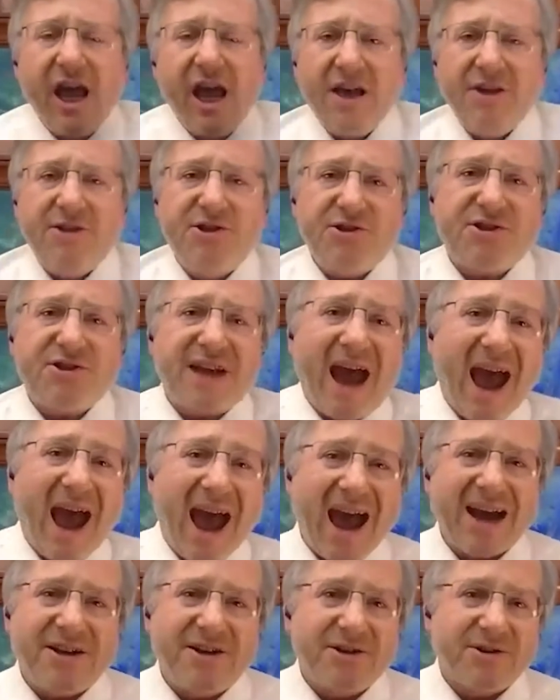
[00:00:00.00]
He's used to
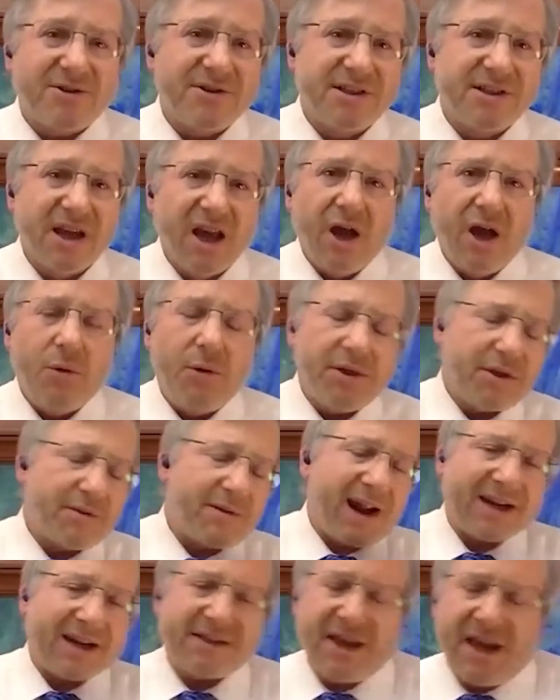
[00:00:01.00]
actors where they're
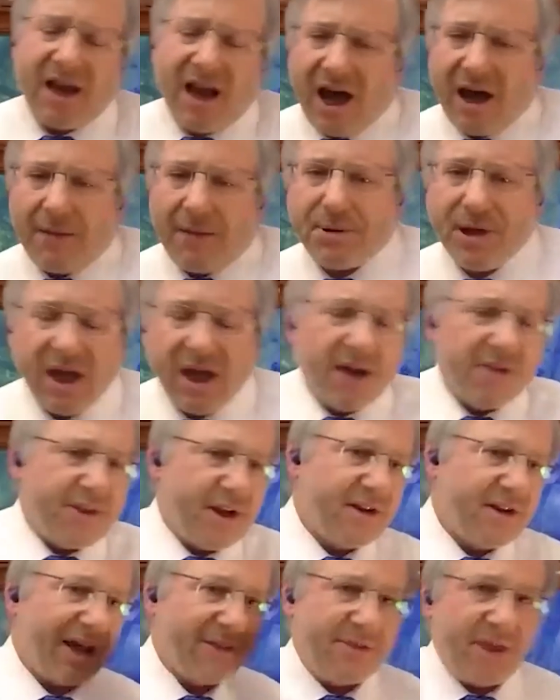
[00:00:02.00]
acting up,
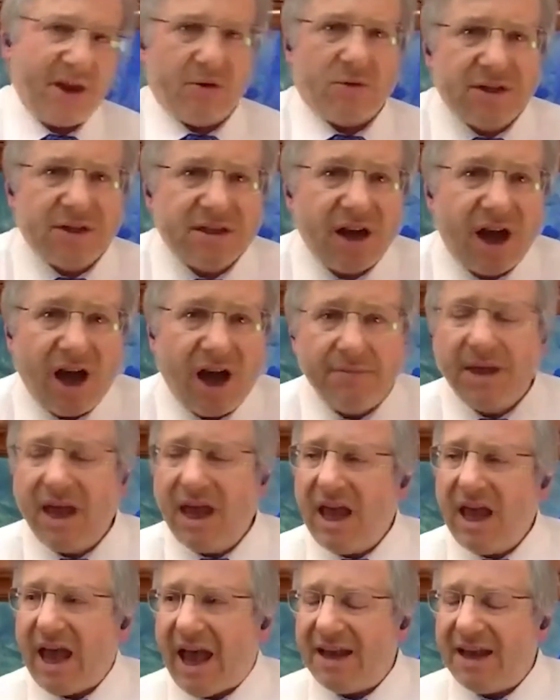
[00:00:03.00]
they're not there on time.